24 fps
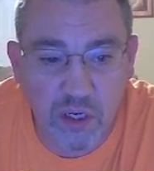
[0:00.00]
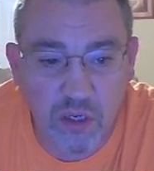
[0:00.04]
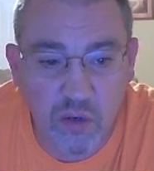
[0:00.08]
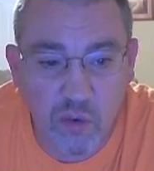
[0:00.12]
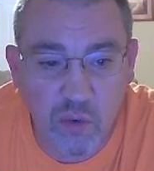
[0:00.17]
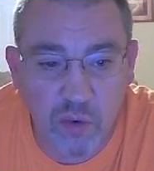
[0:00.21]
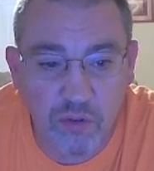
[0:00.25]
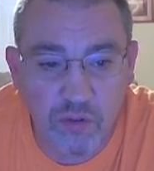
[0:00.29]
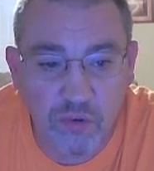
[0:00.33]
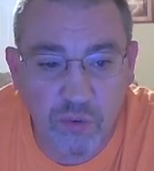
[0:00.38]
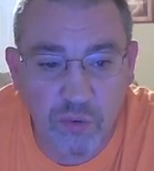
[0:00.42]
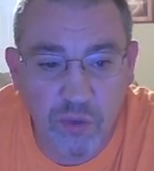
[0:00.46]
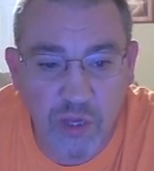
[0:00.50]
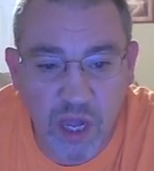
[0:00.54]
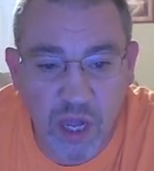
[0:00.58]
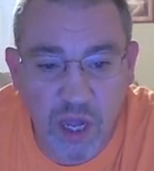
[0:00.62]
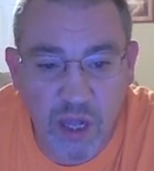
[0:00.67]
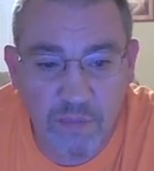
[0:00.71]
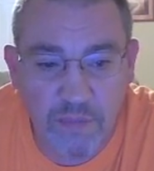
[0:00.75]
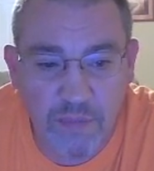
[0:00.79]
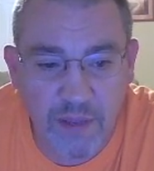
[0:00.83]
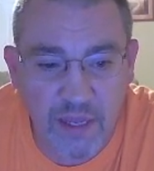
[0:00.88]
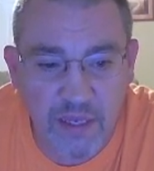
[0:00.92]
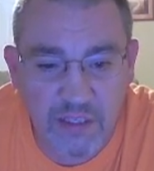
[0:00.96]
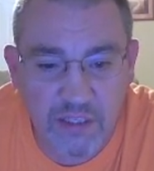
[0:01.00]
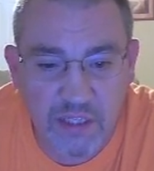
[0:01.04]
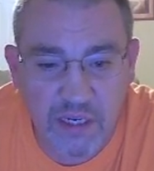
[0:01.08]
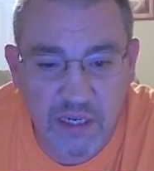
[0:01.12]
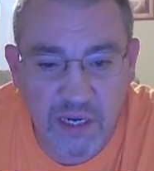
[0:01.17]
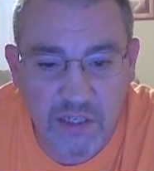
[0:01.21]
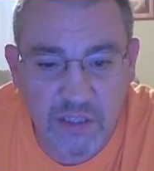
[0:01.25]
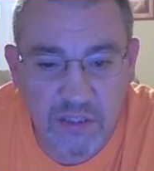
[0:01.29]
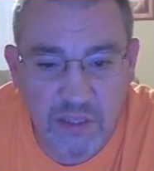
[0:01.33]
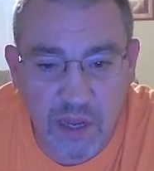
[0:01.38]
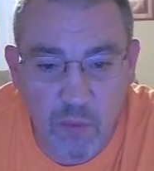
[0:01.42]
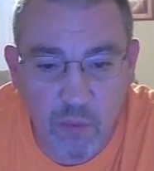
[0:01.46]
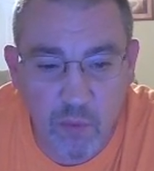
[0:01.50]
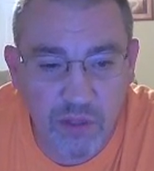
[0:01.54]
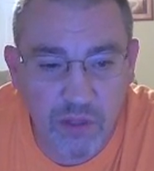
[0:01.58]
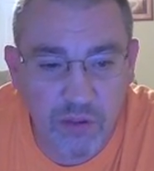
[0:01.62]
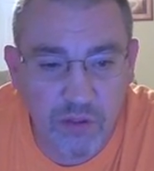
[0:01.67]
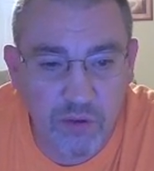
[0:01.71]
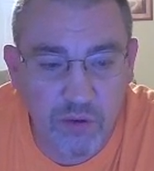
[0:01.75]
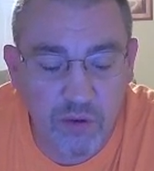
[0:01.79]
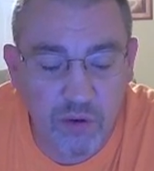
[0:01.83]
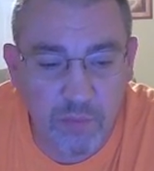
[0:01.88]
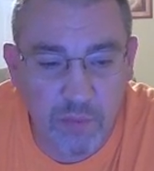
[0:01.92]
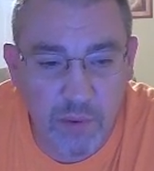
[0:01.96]
going through comments and I, I went
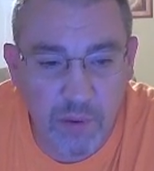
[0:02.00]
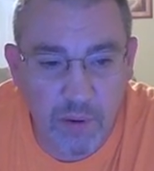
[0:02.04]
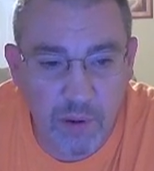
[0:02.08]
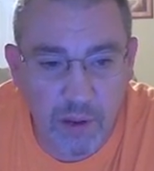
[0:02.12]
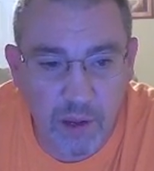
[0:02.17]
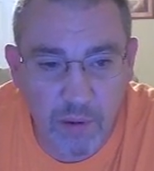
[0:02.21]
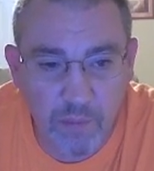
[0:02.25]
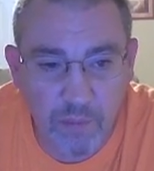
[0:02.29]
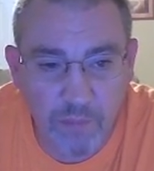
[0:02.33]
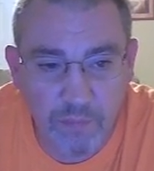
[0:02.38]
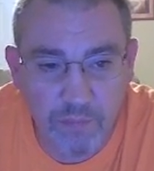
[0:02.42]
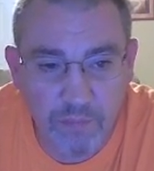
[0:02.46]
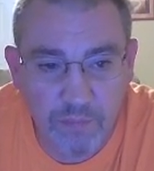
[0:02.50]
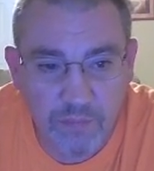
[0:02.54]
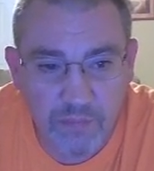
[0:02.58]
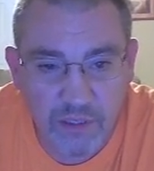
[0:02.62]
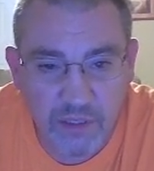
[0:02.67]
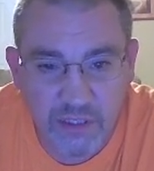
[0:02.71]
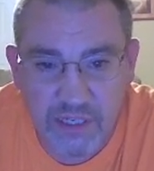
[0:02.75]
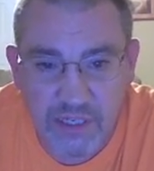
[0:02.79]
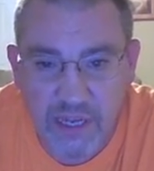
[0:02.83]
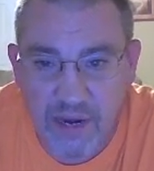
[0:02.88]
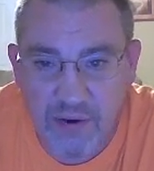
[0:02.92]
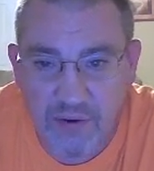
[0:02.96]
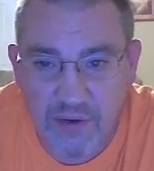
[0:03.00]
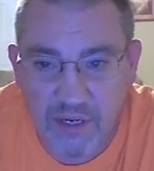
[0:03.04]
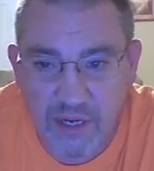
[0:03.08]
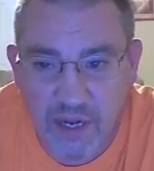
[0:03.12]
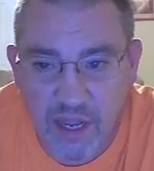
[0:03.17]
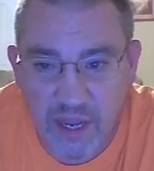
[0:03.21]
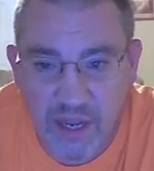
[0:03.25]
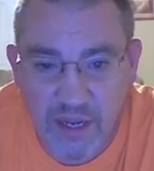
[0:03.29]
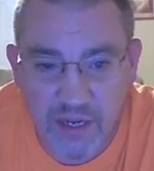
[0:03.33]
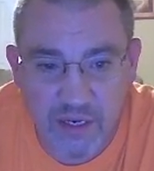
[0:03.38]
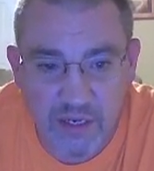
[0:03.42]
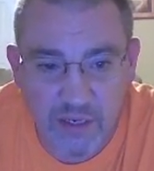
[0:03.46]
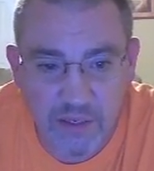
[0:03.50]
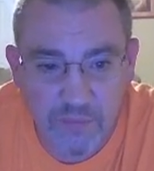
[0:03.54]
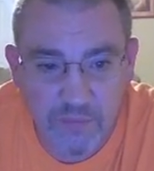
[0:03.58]
through them um, Saturday night.